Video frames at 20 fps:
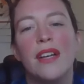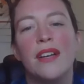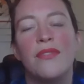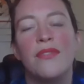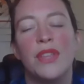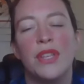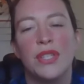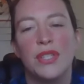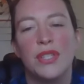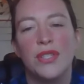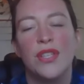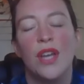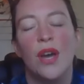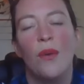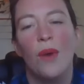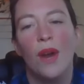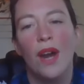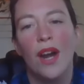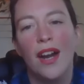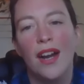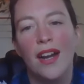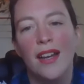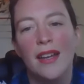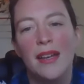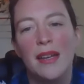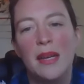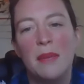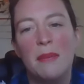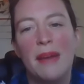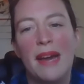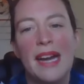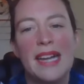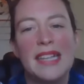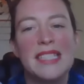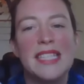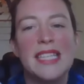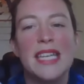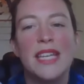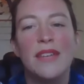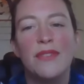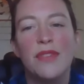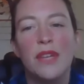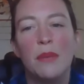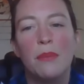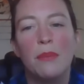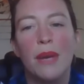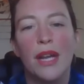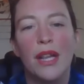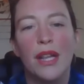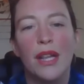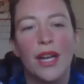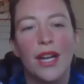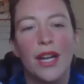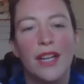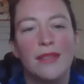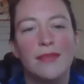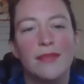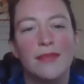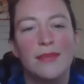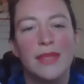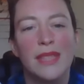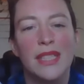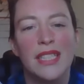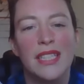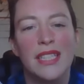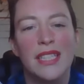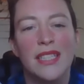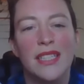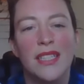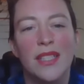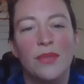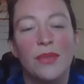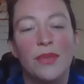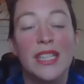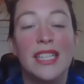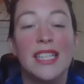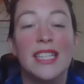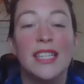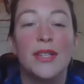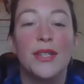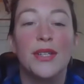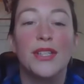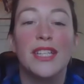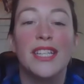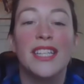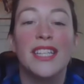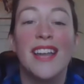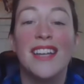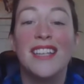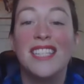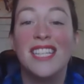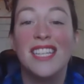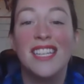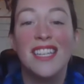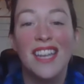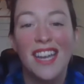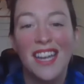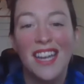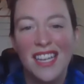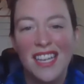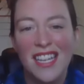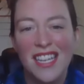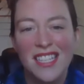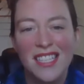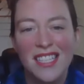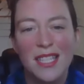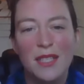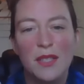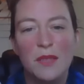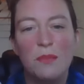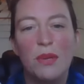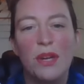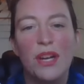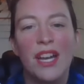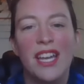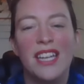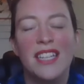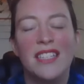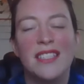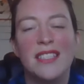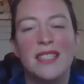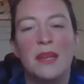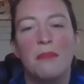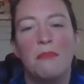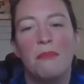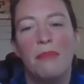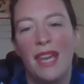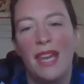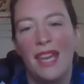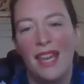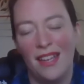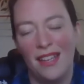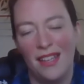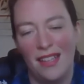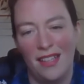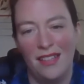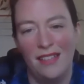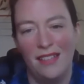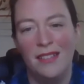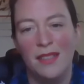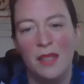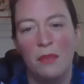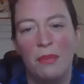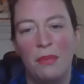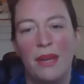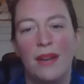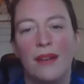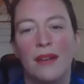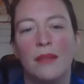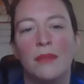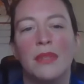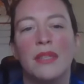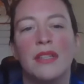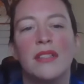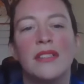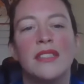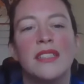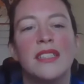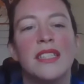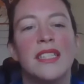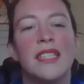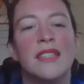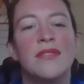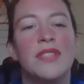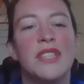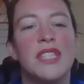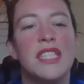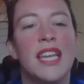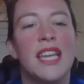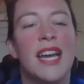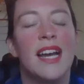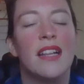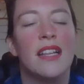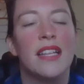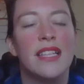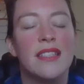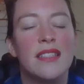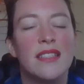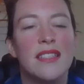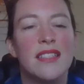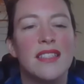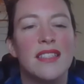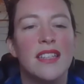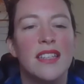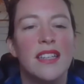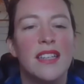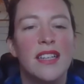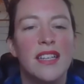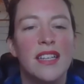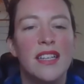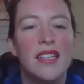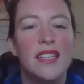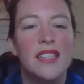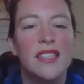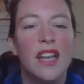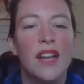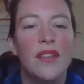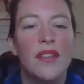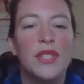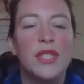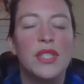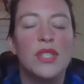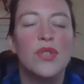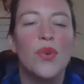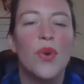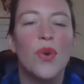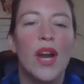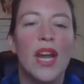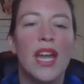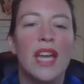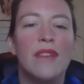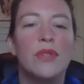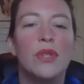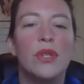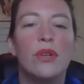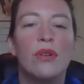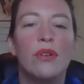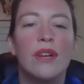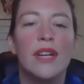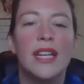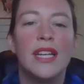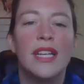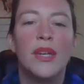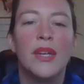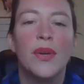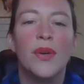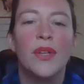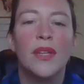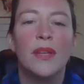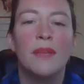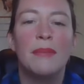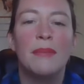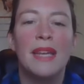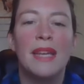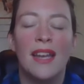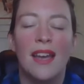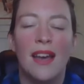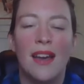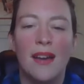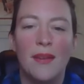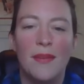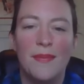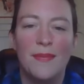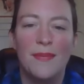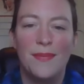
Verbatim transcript: of the Sower by Octavia Butler. Written in the early 1990s, this book and its companion, The Parable of the Talents, tell the story of Lauren Olamina,